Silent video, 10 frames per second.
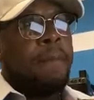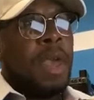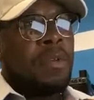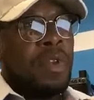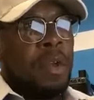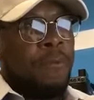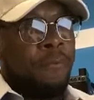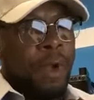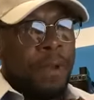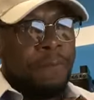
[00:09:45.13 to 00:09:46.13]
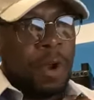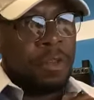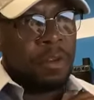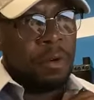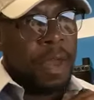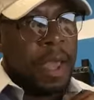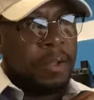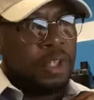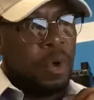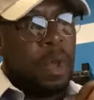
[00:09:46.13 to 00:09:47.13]
basically, Freedom First
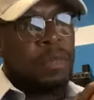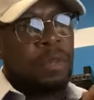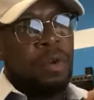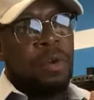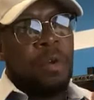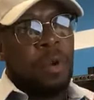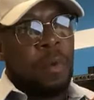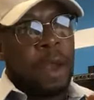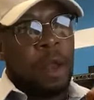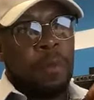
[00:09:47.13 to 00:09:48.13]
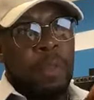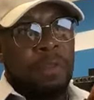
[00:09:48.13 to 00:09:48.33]
International has stood on the ground.